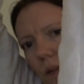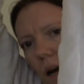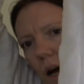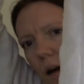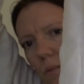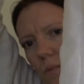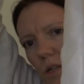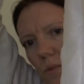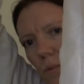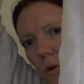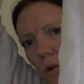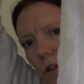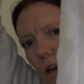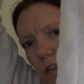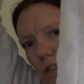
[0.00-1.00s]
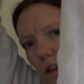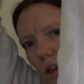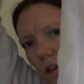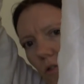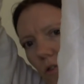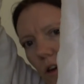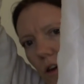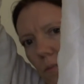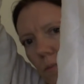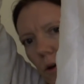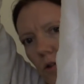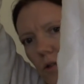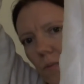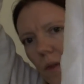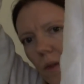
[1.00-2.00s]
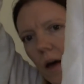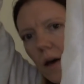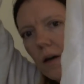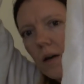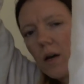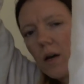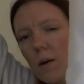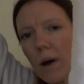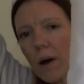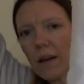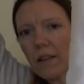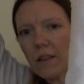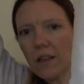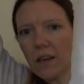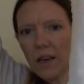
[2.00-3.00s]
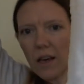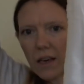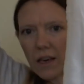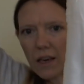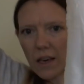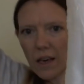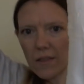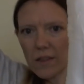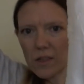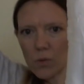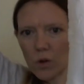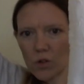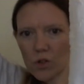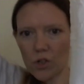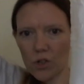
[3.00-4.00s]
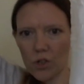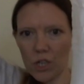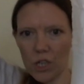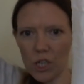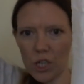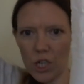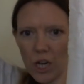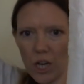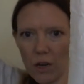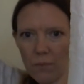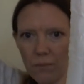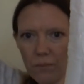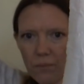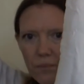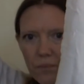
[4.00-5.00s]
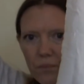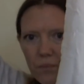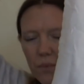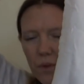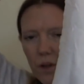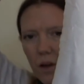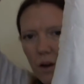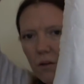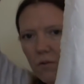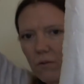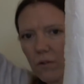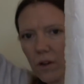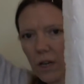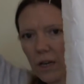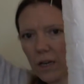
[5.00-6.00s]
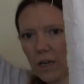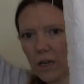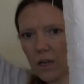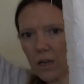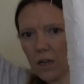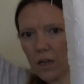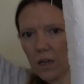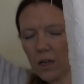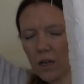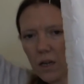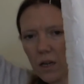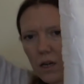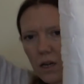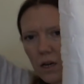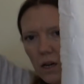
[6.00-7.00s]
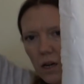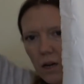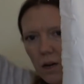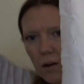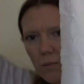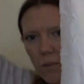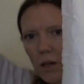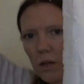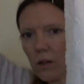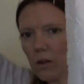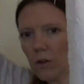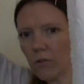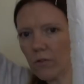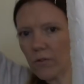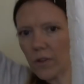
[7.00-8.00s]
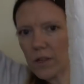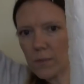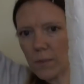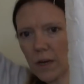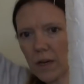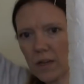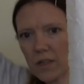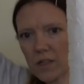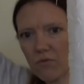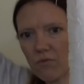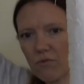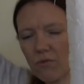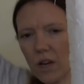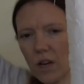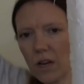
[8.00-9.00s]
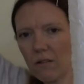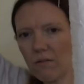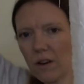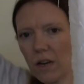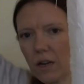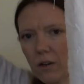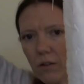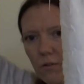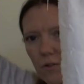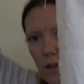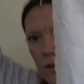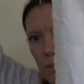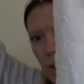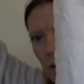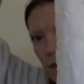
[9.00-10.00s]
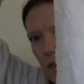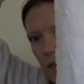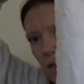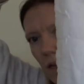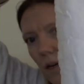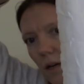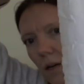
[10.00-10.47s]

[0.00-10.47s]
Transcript: some more things along the bottom there. But I think I can get this one done this year, hopefully. Love this piece, really, really love this piece.